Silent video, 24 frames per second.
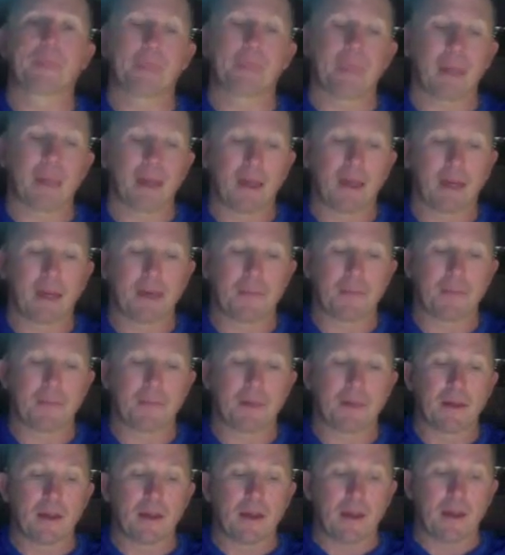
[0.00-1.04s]

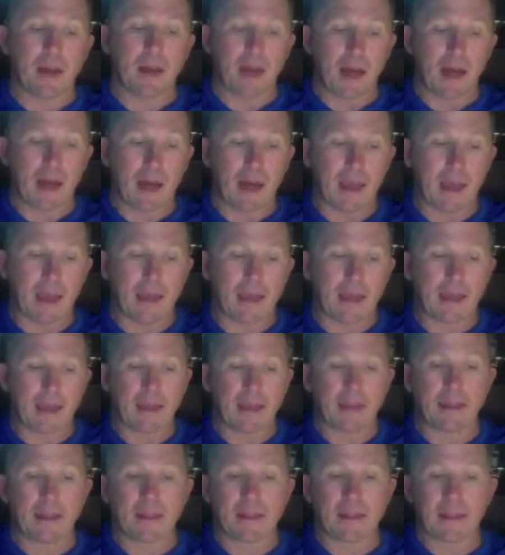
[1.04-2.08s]
I
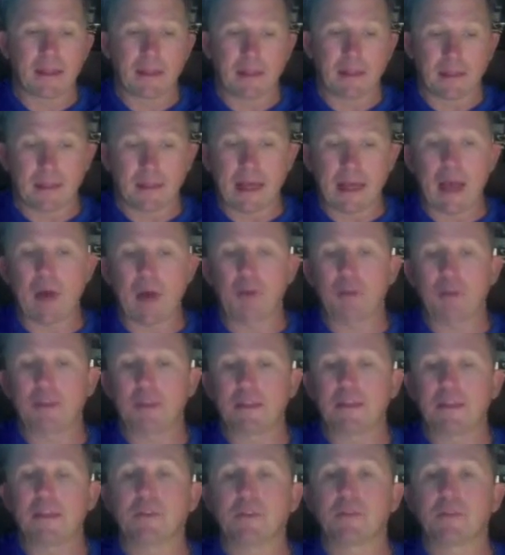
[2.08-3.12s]
allow the
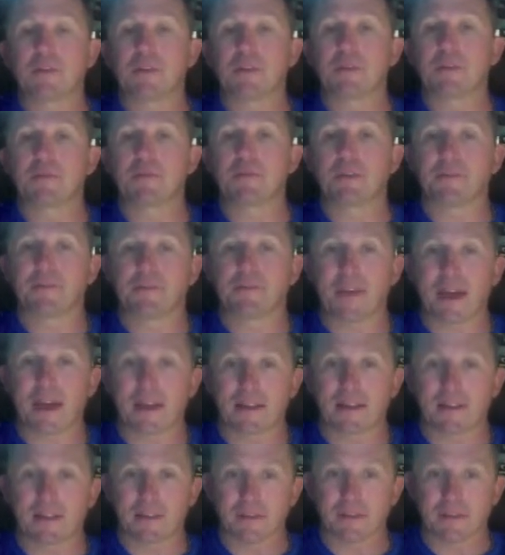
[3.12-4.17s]
dealerships to fax
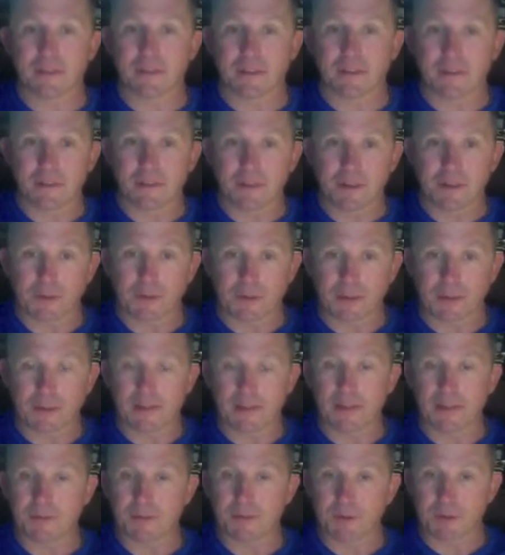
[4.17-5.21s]
the green
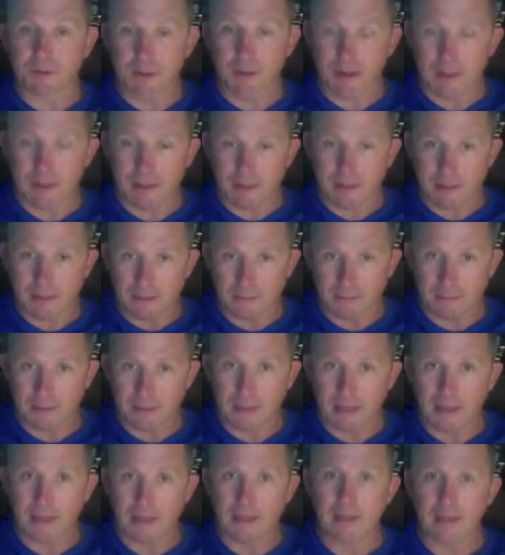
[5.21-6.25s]
slips directly to
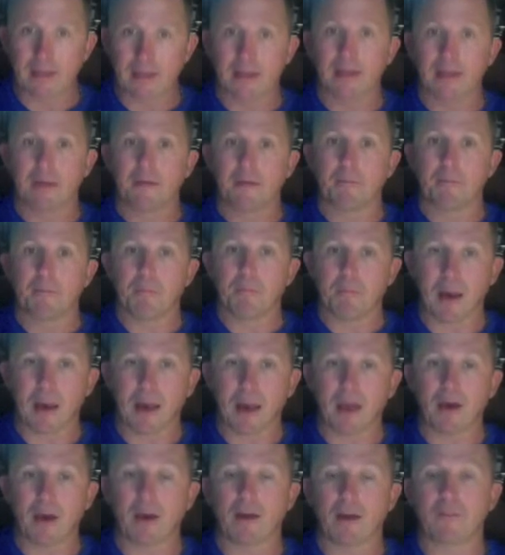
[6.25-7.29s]
me, my
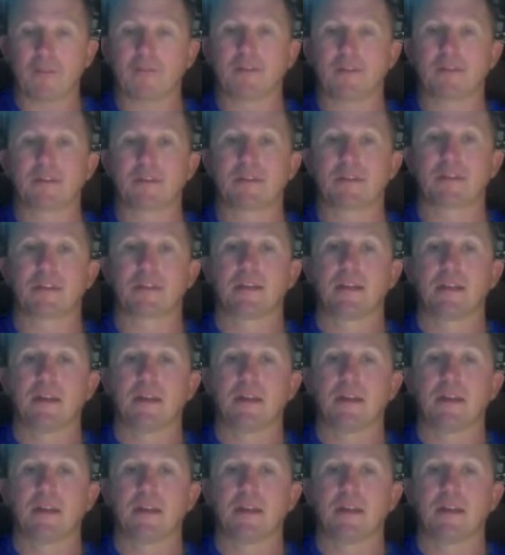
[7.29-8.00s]
office,